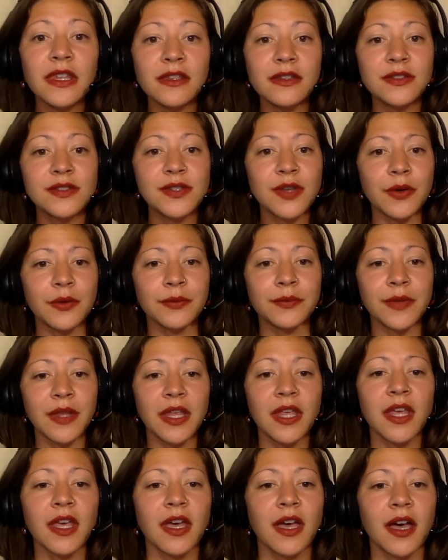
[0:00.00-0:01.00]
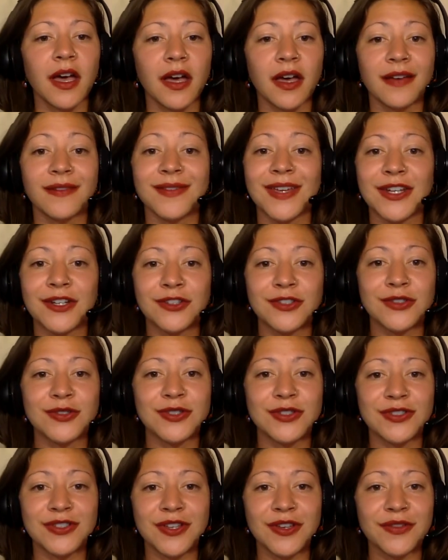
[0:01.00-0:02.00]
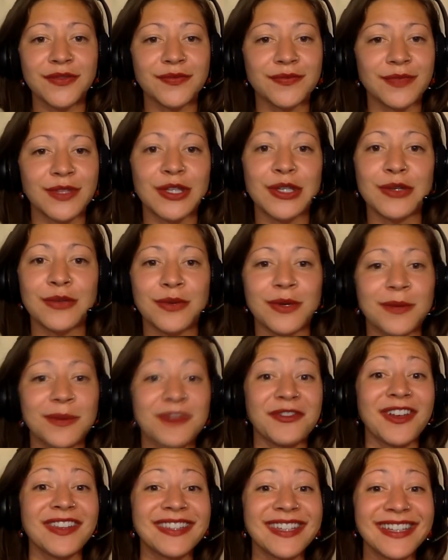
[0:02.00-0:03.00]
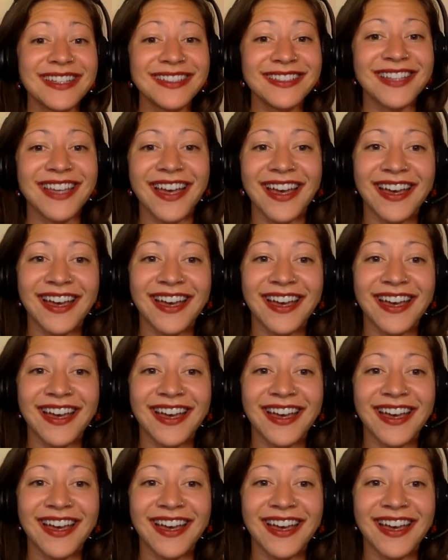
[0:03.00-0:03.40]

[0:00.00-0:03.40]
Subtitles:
So introduce yourself. You want to be friendly.